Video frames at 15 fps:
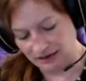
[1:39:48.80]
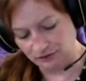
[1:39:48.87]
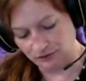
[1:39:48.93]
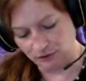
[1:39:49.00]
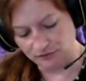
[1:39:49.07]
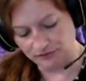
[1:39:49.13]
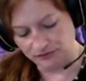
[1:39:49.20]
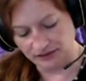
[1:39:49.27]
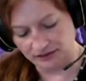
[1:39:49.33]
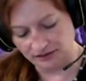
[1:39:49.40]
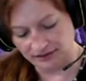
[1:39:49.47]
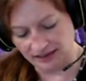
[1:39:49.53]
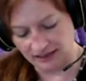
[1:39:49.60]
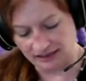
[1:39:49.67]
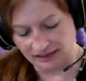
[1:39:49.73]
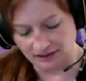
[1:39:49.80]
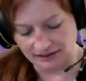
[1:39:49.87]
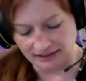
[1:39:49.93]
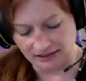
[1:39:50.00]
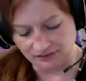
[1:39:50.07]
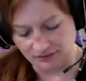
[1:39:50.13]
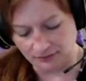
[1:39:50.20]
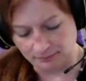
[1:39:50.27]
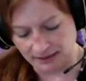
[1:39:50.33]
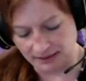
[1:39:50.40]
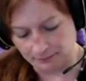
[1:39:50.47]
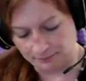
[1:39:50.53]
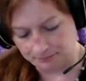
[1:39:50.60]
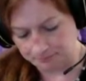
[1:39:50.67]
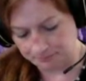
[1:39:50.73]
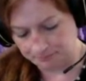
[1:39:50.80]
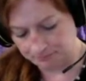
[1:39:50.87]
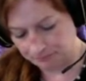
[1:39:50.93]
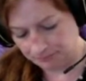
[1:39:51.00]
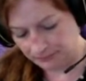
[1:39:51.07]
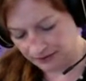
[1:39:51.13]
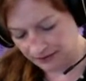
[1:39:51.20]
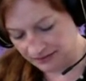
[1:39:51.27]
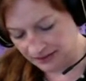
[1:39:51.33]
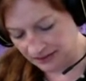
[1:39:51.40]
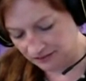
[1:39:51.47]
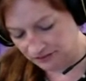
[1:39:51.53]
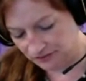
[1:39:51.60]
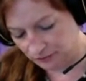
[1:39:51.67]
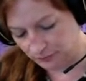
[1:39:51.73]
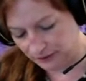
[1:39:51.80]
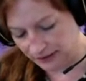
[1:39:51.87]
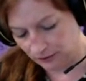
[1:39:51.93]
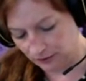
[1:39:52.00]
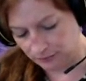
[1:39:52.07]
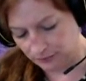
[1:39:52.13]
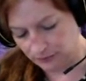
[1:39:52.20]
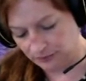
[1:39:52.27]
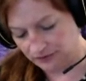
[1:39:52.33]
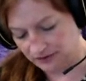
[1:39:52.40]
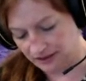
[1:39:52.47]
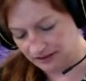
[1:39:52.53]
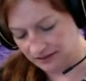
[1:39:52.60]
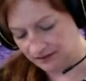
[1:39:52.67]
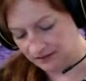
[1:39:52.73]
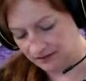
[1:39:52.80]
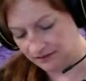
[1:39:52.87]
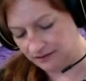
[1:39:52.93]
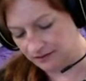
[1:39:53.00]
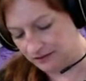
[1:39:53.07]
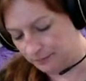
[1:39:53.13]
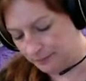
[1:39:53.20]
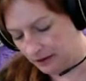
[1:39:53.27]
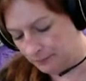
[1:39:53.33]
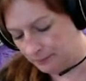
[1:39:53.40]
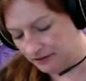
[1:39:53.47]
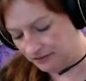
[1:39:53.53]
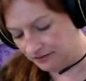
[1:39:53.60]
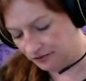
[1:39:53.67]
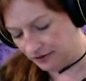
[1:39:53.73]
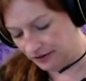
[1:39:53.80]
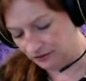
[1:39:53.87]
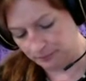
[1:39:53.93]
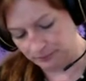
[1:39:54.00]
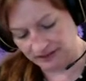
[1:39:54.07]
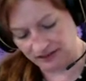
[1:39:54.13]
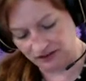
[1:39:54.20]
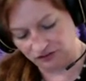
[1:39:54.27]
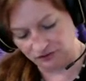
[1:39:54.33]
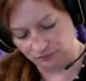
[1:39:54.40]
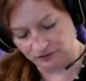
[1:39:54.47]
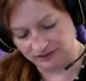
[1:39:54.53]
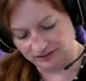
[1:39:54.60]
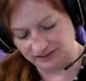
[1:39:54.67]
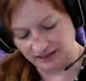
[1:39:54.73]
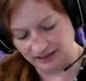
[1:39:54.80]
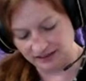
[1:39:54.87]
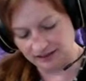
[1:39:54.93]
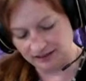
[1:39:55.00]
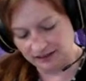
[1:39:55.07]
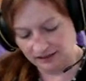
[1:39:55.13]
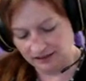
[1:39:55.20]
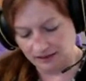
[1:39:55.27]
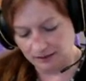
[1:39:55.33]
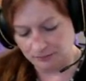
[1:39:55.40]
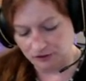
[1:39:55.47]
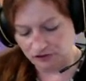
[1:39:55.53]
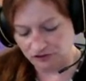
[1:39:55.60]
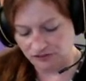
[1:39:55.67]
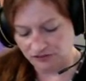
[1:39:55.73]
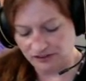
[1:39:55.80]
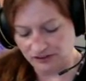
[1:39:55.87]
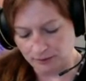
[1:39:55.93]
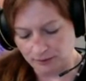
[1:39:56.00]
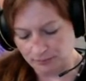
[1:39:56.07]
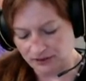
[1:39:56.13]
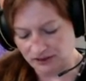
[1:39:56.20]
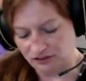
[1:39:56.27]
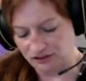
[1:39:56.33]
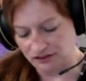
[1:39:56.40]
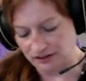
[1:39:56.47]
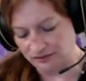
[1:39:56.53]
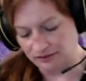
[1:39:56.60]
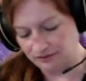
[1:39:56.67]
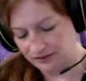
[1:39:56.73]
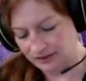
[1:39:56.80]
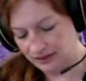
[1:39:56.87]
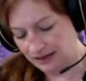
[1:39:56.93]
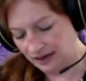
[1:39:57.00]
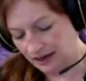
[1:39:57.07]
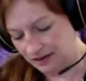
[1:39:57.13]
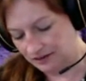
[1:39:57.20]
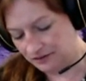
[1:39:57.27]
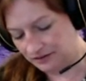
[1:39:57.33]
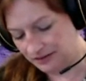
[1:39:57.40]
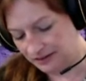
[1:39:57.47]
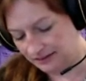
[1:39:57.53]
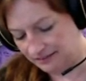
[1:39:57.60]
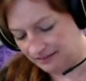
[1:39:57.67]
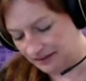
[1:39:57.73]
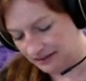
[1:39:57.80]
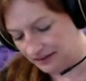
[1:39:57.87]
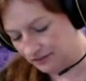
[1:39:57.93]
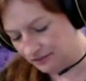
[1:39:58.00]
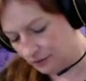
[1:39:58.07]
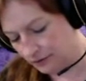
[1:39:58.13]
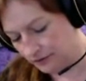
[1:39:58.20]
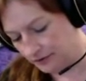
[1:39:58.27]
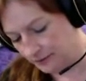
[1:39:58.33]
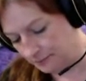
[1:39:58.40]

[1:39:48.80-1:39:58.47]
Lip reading: over near that area of the map. That is the railroad that the Department of Transportation would take the emergency operation of under the executive order.